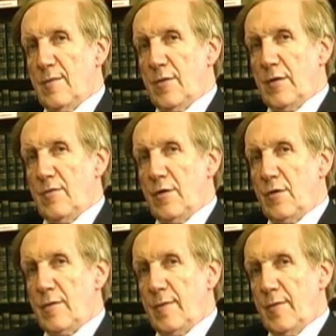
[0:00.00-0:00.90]
But if you
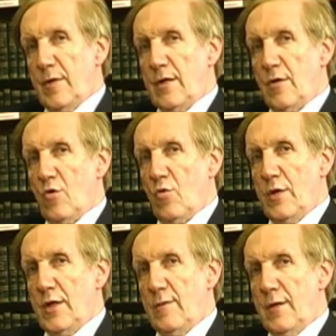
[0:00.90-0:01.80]
look maybe at the
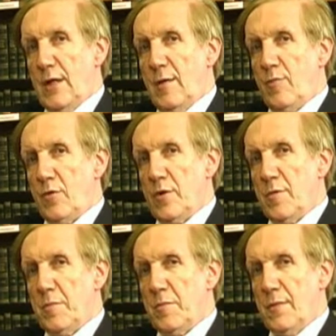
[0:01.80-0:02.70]
whole
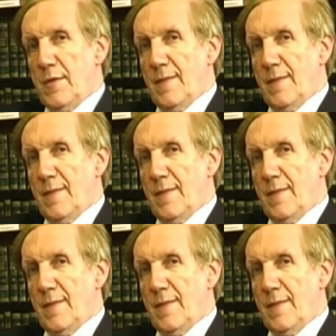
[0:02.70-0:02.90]
equilibrium